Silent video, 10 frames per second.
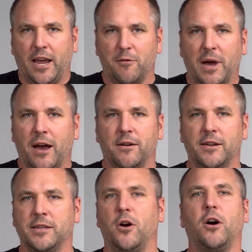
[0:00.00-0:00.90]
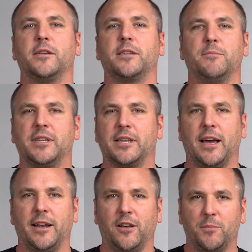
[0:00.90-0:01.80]
gate and pattern is an awesome
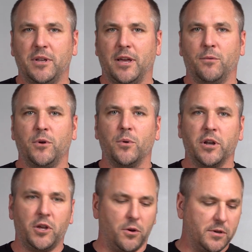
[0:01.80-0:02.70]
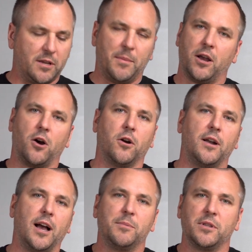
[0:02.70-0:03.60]
design element that we want to use to make our
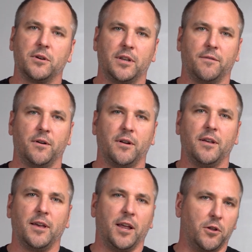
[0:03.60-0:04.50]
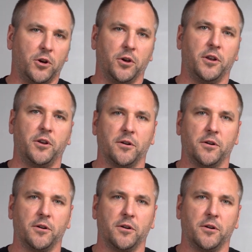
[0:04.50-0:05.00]
knobs look different and look good in your